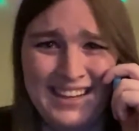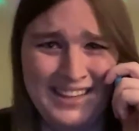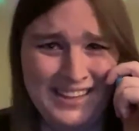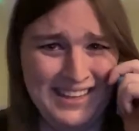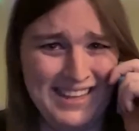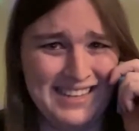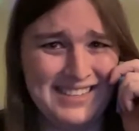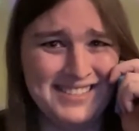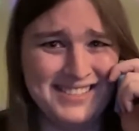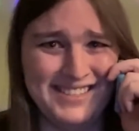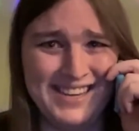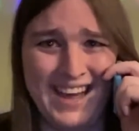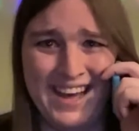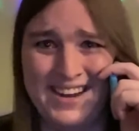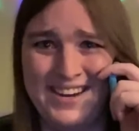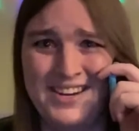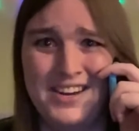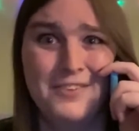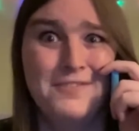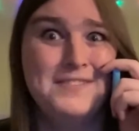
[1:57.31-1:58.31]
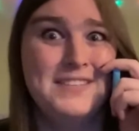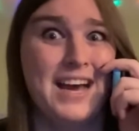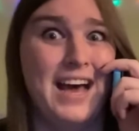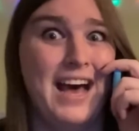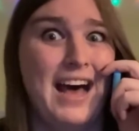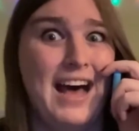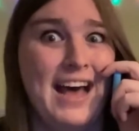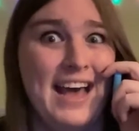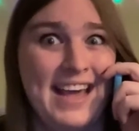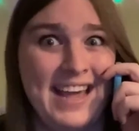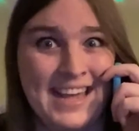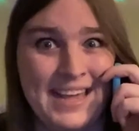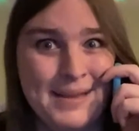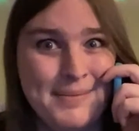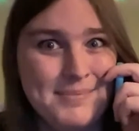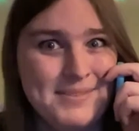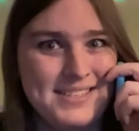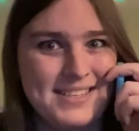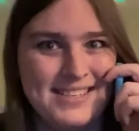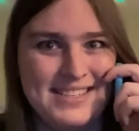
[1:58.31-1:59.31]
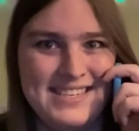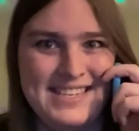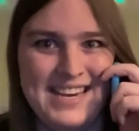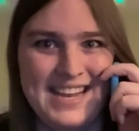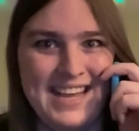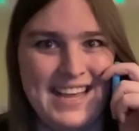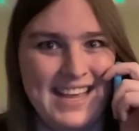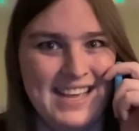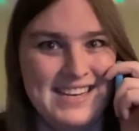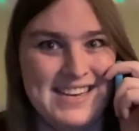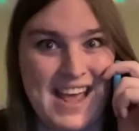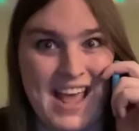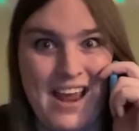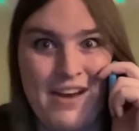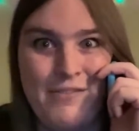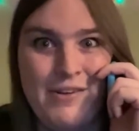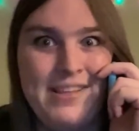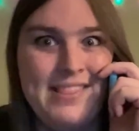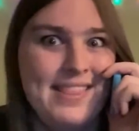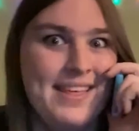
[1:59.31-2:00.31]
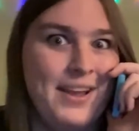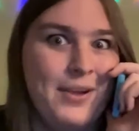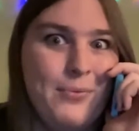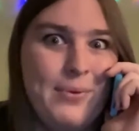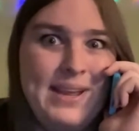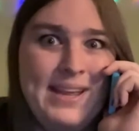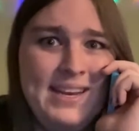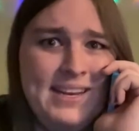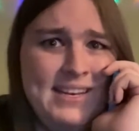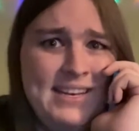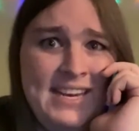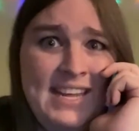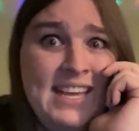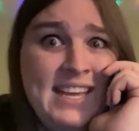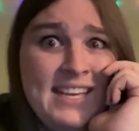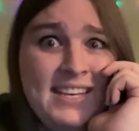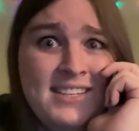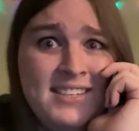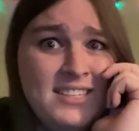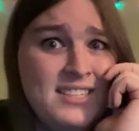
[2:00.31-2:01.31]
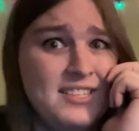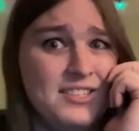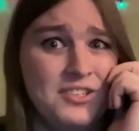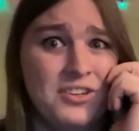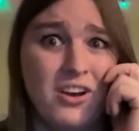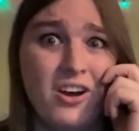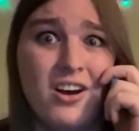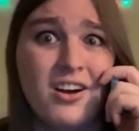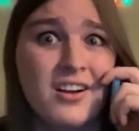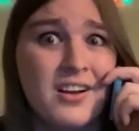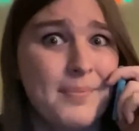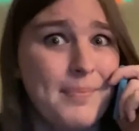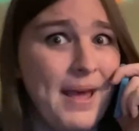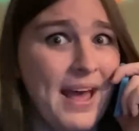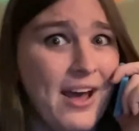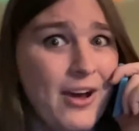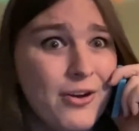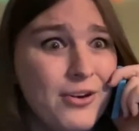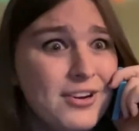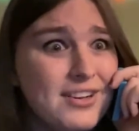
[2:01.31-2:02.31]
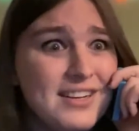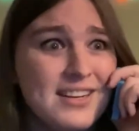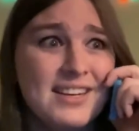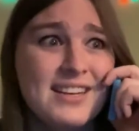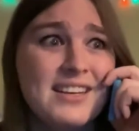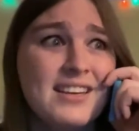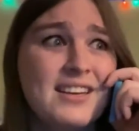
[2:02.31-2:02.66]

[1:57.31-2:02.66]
That's not enough time to dig into everything we need to talk about.